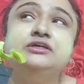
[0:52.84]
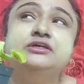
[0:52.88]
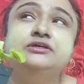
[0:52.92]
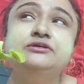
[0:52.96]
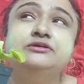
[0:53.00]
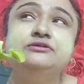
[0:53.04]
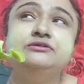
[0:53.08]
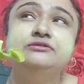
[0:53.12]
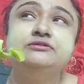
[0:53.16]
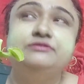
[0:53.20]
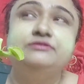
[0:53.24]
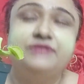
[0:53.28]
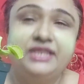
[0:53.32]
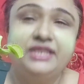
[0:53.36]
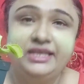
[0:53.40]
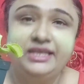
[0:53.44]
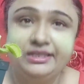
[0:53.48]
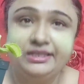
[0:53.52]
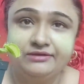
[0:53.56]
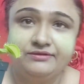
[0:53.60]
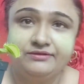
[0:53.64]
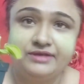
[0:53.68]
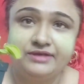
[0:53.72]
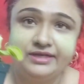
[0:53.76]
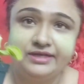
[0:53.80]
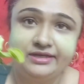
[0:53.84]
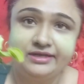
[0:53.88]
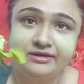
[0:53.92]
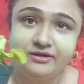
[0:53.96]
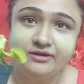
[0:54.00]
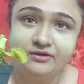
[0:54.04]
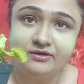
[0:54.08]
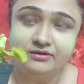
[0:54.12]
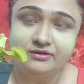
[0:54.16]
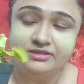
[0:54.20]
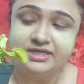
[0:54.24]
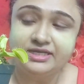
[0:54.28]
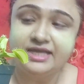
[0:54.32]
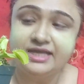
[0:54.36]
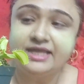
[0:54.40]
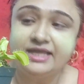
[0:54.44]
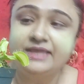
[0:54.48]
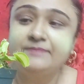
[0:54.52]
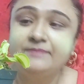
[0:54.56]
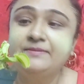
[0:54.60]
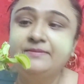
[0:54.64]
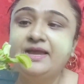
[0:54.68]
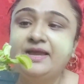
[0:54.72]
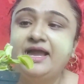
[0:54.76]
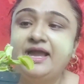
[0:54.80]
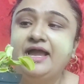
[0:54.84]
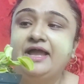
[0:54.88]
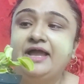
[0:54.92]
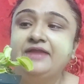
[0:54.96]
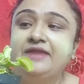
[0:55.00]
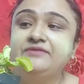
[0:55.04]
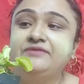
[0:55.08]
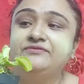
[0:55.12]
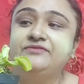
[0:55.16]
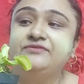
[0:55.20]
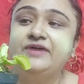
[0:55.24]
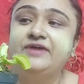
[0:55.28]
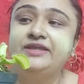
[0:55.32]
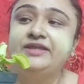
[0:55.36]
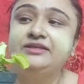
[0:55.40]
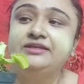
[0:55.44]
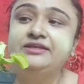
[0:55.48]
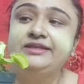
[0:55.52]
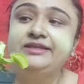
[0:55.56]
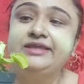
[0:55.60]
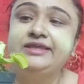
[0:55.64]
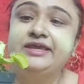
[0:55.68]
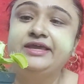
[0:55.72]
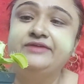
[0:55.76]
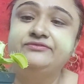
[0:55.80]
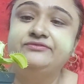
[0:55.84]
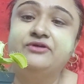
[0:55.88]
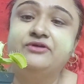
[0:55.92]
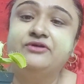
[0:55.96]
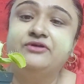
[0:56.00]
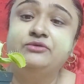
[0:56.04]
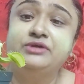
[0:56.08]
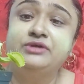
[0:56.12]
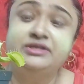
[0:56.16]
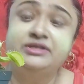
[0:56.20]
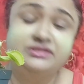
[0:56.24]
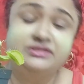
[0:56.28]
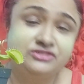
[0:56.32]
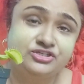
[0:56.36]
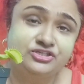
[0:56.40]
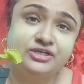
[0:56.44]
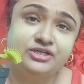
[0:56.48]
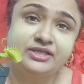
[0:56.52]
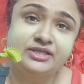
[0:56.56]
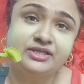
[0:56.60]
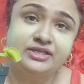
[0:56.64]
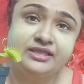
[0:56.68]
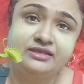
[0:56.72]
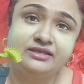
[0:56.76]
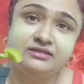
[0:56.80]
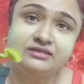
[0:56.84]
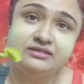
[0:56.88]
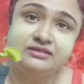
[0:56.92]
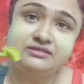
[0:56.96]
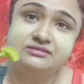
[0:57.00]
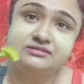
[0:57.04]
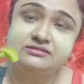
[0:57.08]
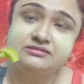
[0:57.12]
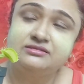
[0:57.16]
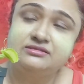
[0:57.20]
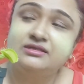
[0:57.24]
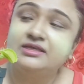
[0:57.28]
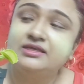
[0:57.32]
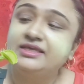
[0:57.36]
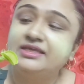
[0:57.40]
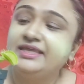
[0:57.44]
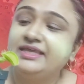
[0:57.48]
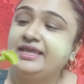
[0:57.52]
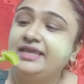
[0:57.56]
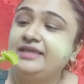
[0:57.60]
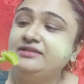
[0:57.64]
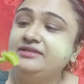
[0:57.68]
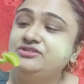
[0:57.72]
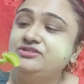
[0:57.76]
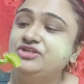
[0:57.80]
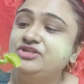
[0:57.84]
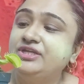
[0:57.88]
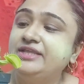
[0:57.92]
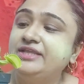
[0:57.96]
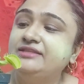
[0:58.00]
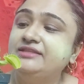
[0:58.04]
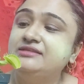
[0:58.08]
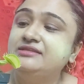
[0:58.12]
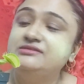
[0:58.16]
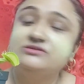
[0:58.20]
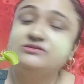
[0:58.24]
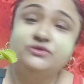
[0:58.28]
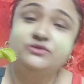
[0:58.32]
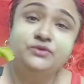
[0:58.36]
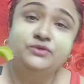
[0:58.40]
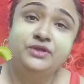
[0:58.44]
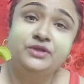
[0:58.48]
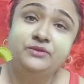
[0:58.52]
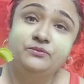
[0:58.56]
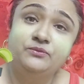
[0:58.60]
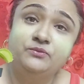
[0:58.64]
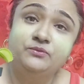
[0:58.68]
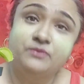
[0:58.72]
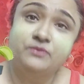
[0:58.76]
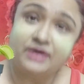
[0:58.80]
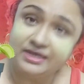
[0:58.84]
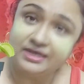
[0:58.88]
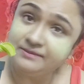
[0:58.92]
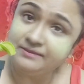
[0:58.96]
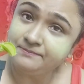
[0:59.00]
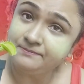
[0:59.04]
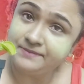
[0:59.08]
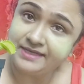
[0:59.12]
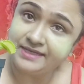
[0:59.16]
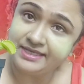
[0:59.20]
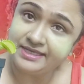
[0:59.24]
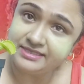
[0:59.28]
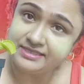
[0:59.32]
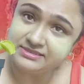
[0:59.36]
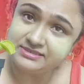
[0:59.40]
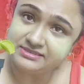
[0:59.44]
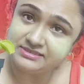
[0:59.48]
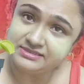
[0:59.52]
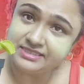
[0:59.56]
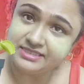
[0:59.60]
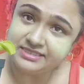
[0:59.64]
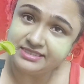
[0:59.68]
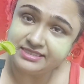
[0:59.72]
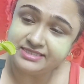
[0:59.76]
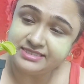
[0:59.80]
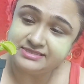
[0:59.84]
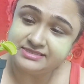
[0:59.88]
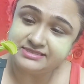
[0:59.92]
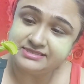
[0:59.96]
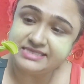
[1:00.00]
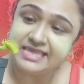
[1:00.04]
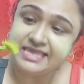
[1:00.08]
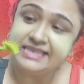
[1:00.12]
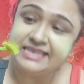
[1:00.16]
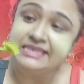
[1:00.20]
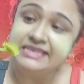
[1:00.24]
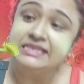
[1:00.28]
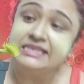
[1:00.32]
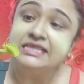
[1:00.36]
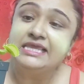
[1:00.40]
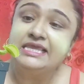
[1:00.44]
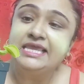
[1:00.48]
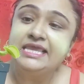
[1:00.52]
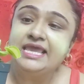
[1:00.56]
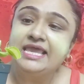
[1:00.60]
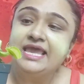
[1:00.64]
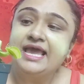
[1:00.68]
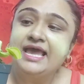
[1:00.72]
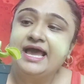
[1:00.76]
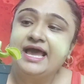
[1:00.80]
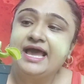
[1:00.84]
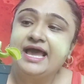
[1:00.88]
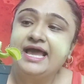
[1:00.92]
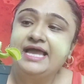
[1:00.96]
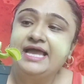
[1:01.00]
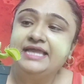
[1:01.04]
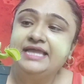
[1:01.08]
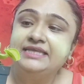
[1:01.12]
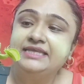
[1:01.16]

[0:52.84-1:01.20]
a really long time, and finally I found it in Chennai. In Chennai, there's only one place that they sell, and